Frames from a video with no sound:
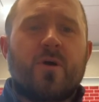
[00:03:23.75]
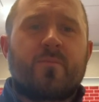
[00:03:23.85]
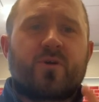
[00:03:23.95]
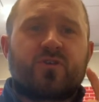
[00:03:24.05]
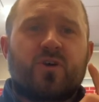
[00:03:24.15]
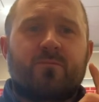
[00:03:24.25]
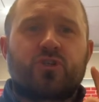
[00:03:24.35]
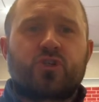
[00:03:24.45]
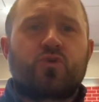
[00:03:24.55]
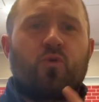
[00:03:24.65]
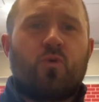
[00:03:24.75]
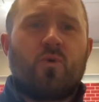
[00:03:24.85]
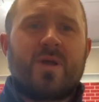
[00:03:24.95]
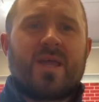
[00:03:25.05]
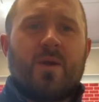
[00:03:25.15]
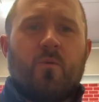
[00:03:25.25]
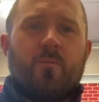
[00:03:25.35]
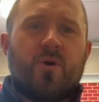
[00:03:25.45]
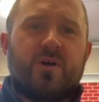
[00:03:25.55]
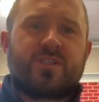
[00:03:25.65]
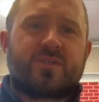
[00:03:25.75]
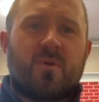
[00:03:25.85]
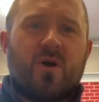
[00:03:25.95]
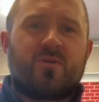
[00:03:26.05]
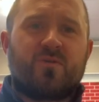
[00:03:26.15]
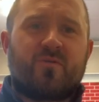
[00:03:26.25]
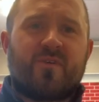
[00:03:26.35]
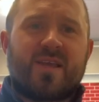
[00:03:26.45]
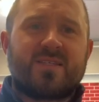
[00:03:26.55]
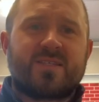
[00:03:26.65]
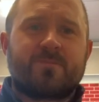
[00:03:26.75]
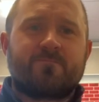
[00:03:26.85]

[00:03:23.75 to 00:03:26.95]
because I'm sure it will put a smile on your face.